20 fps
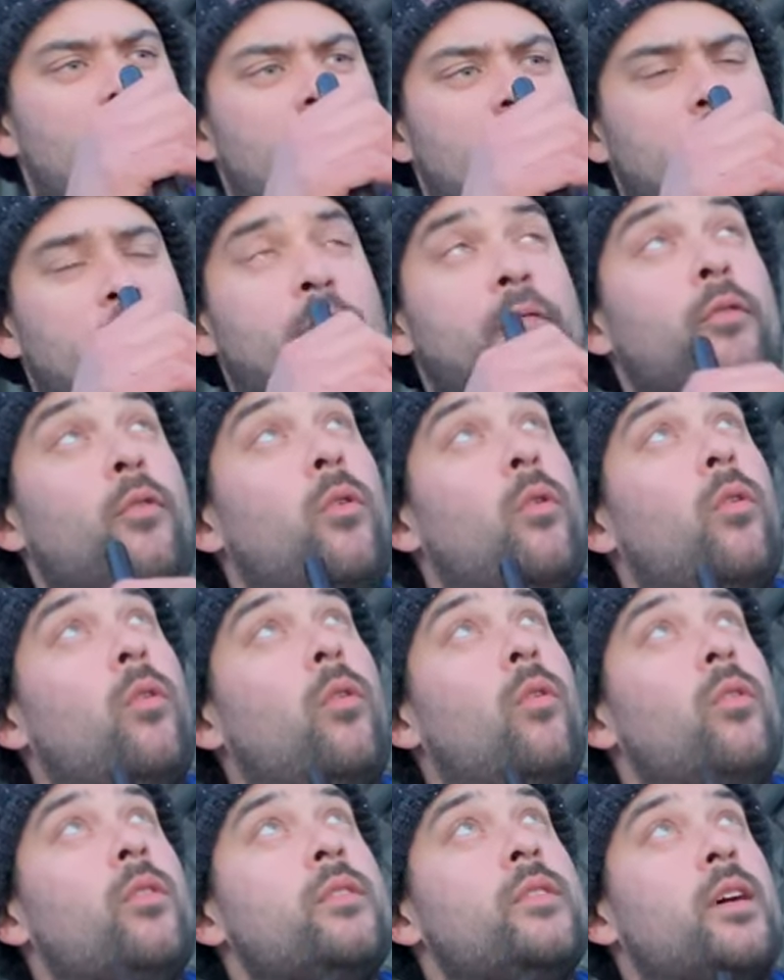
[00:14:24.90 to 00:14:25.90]

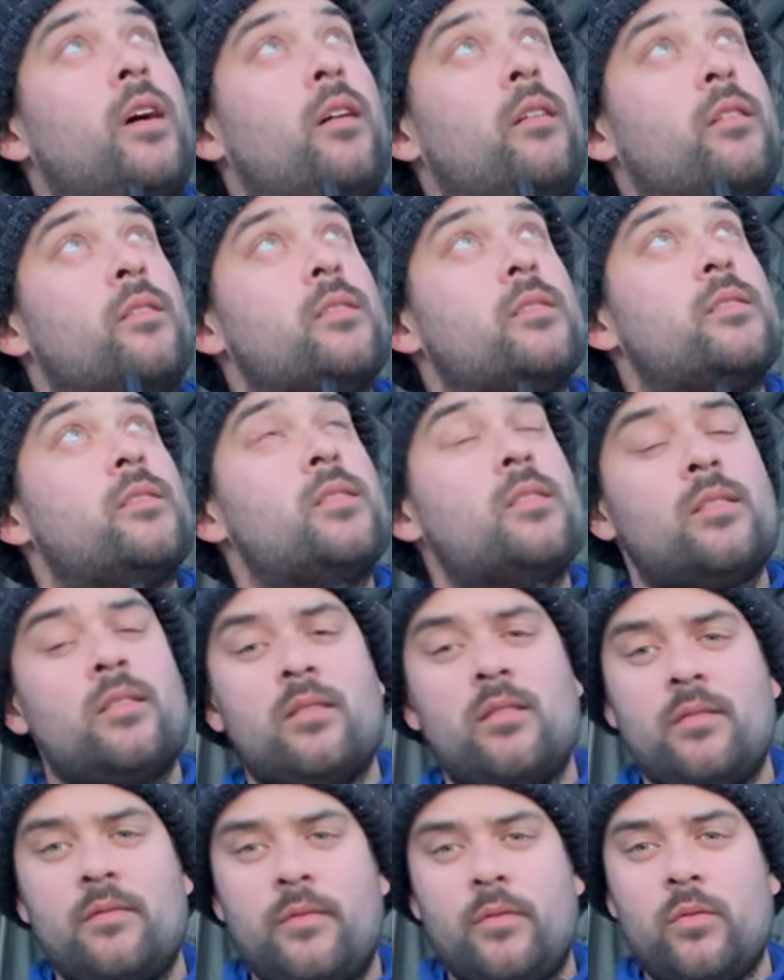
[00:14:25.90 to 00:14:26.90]
before darkness
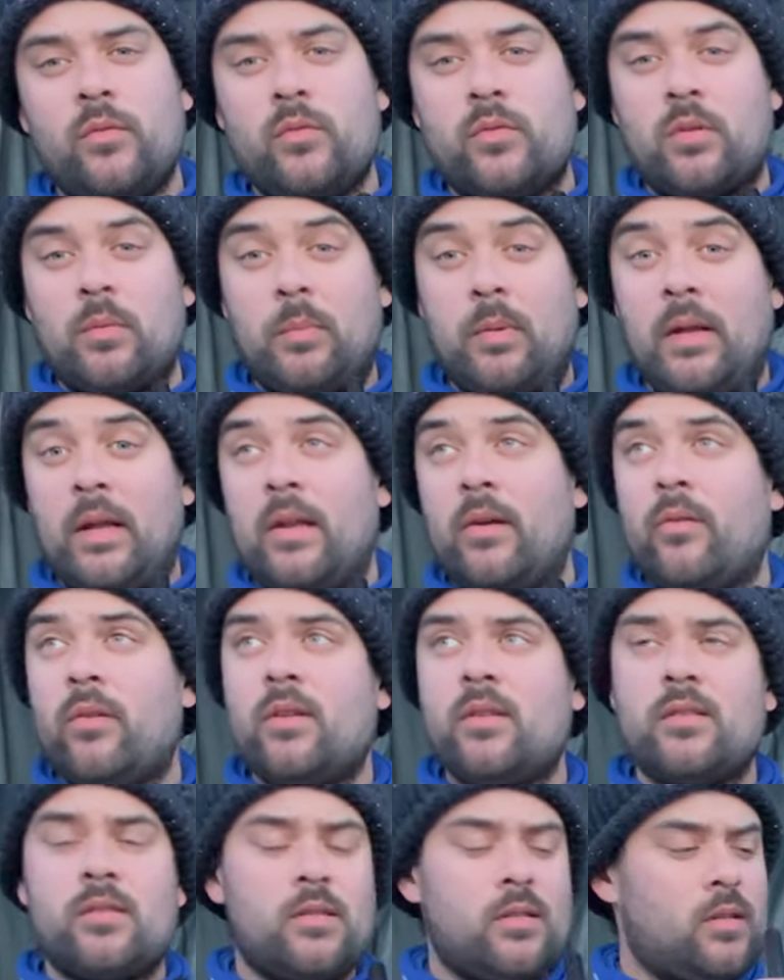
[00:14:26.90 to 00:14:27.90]
falls completely on
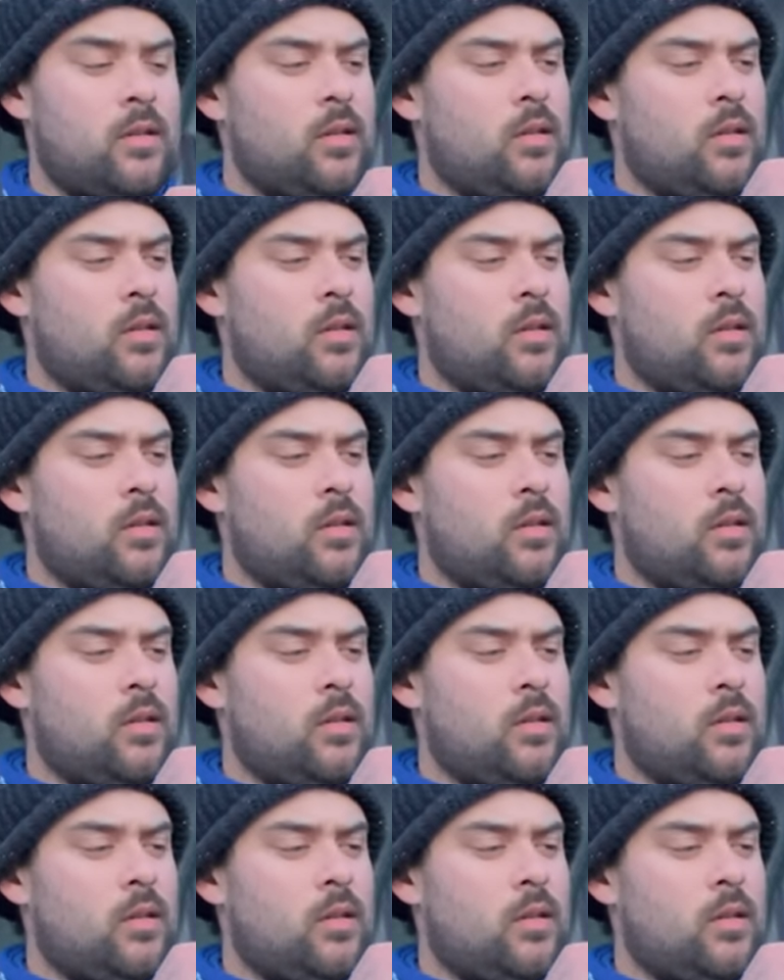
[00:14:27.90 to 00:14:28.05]
us.